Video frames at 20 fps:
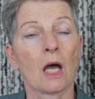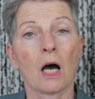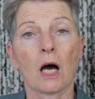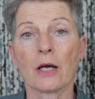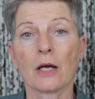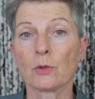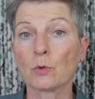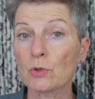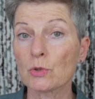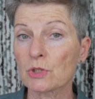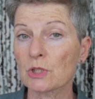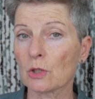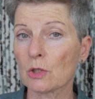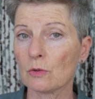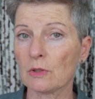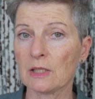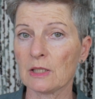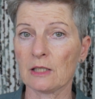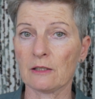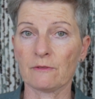I also
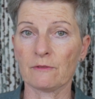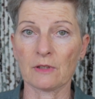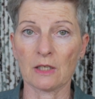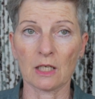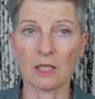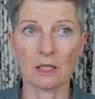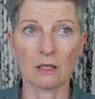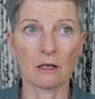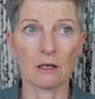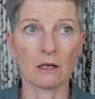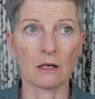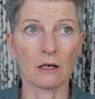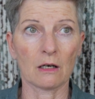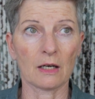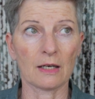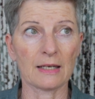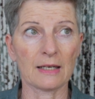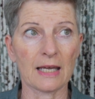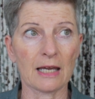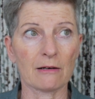live in
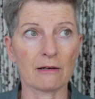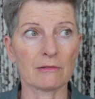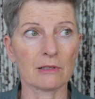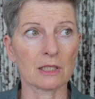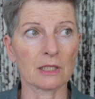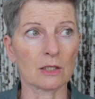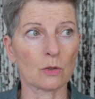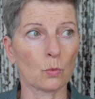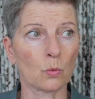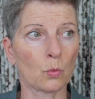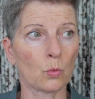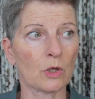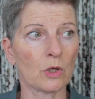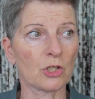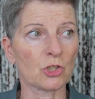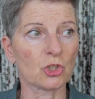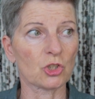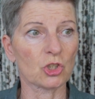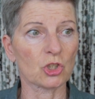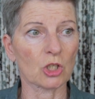an area
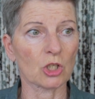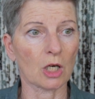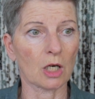which